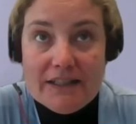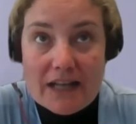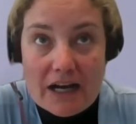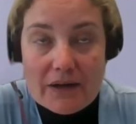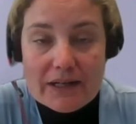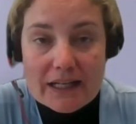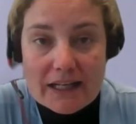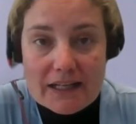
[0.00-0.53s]

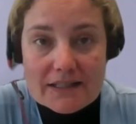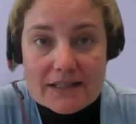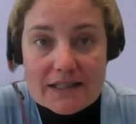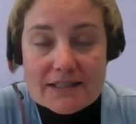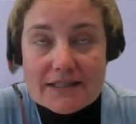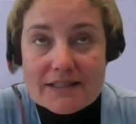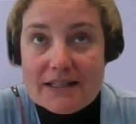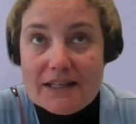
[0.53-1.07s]
Nowadays,
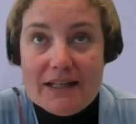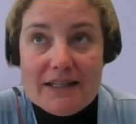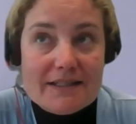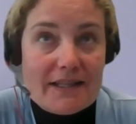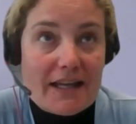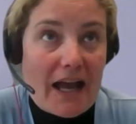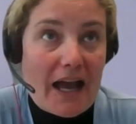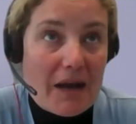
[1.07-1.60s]

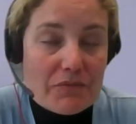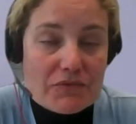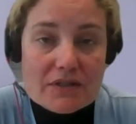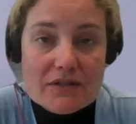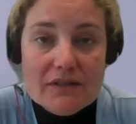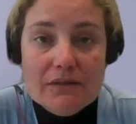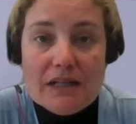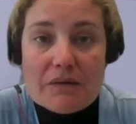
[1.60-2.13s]
it's
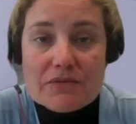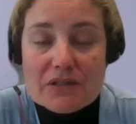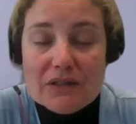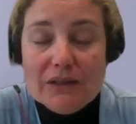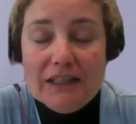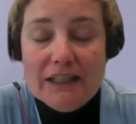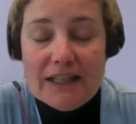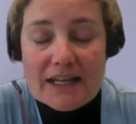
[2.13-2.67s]

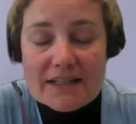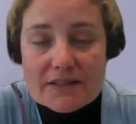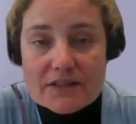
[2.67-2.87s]
absolutely